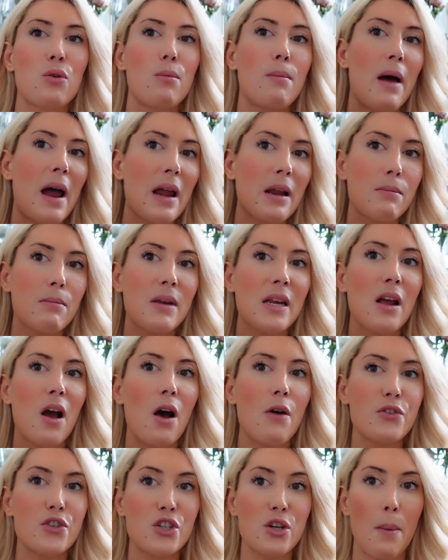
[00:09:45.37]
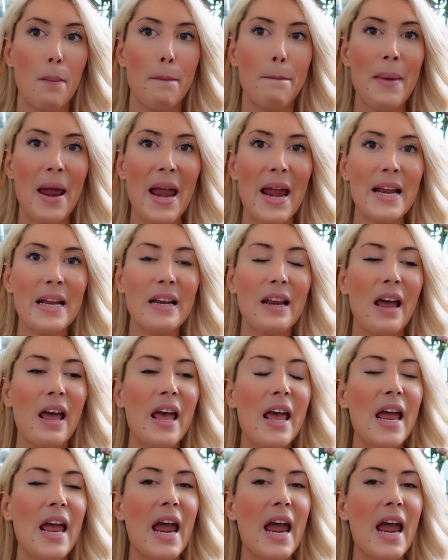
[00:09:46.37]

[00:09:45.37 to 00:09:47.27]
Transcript: remind me of Champagne.